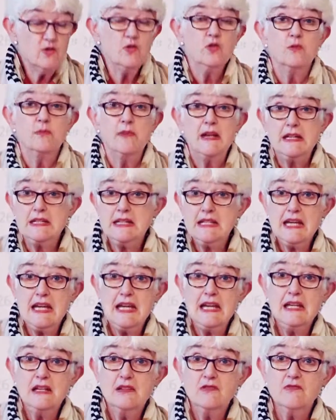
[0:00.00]
or
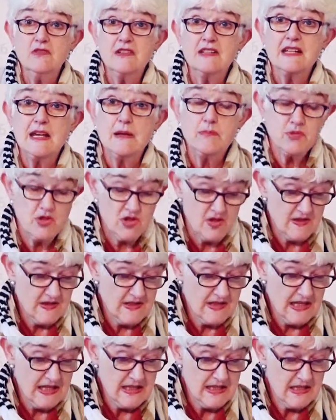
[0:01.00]
maintain reception
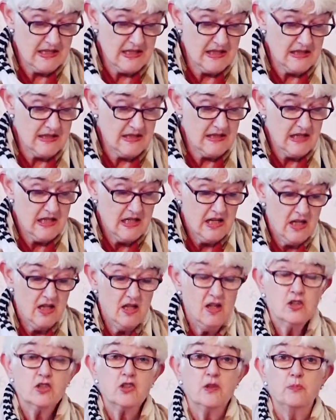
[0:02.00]
centres,
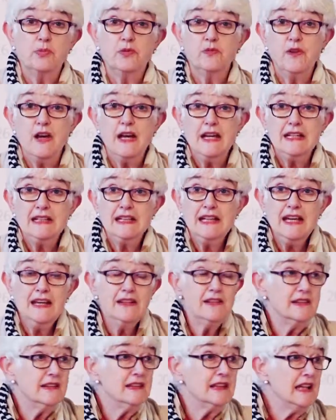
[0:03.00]
to provide
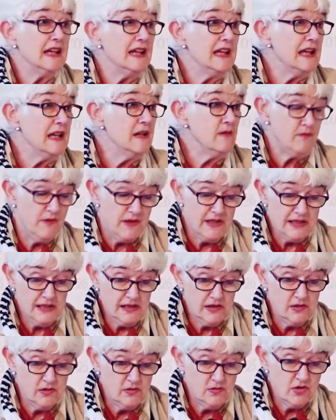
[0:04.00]
health care
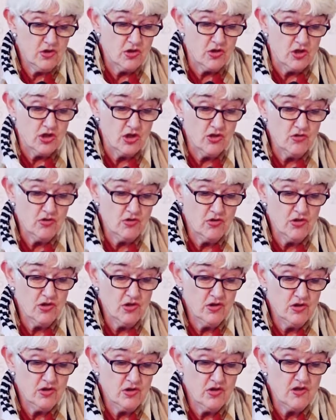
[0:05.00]
vital to
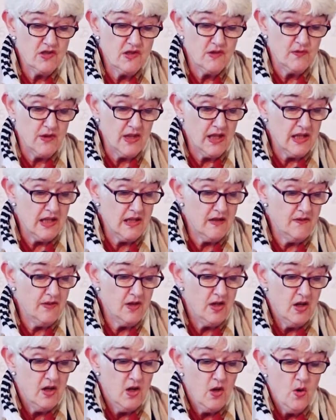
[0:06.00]
children to survive,
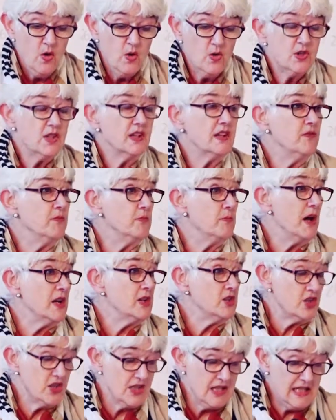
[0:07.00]
or to give
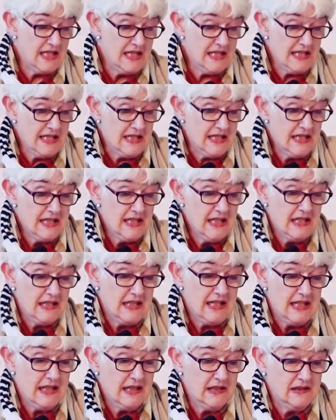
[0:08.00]
much needed
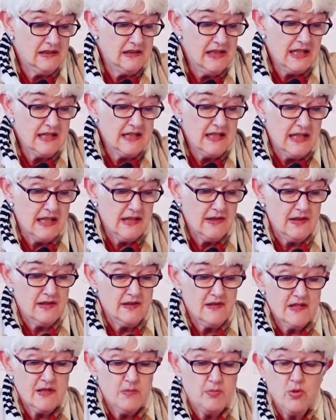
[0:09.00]
legal and
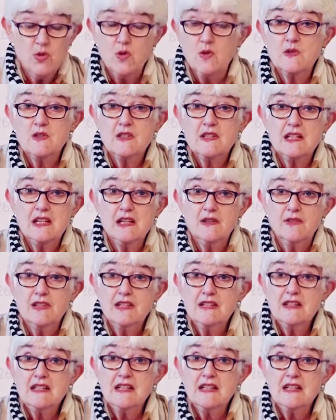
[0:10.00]
other support service